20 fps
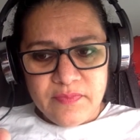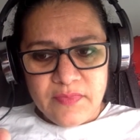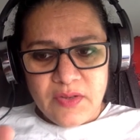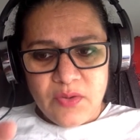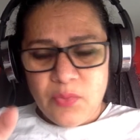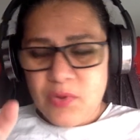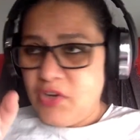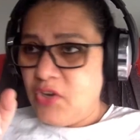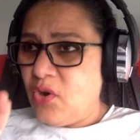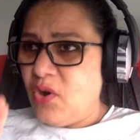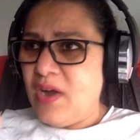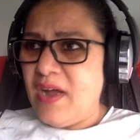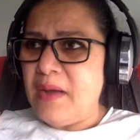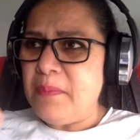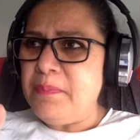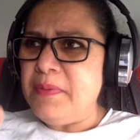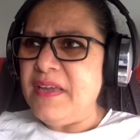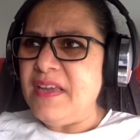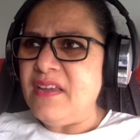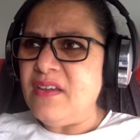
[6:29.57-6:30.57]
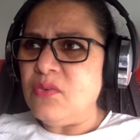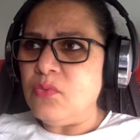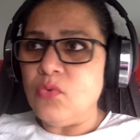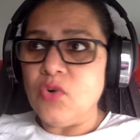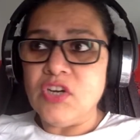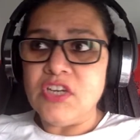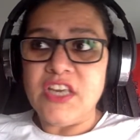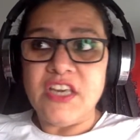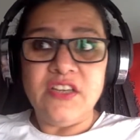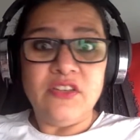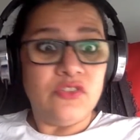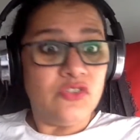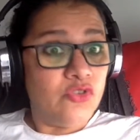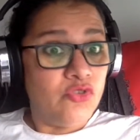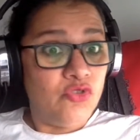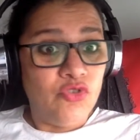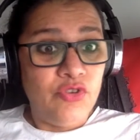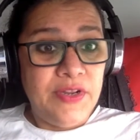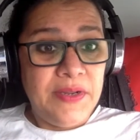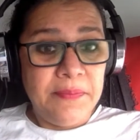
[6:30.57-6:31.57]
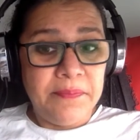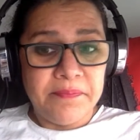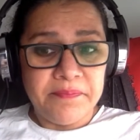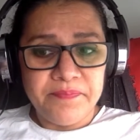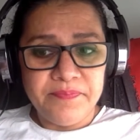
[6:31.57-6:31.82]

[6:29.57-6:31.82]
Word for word: When you're happy, working is a dream.